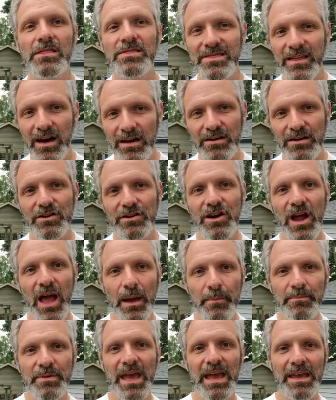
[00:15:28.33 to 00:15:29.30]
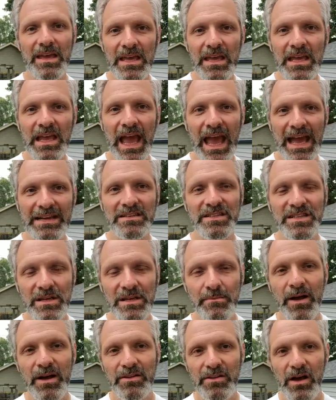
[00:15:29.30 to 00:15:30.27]

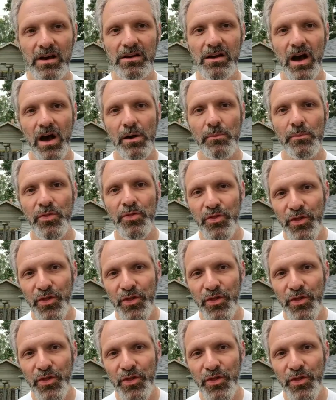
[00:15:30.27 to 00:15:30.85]
thundermke@gmail.com.